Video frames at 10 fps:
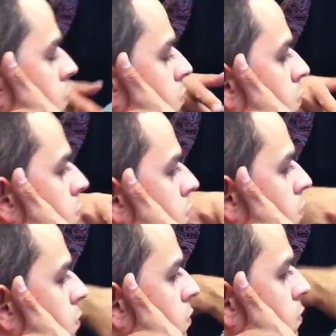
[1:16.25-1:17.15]
call a
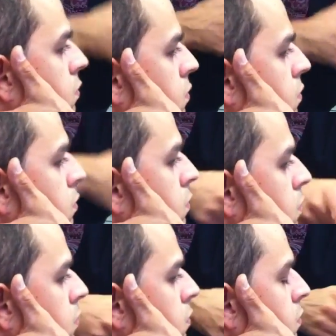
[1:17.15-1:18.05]
crouch right angle
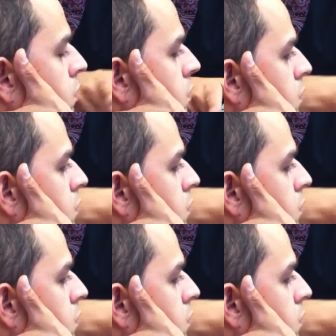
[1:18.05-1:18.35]
position,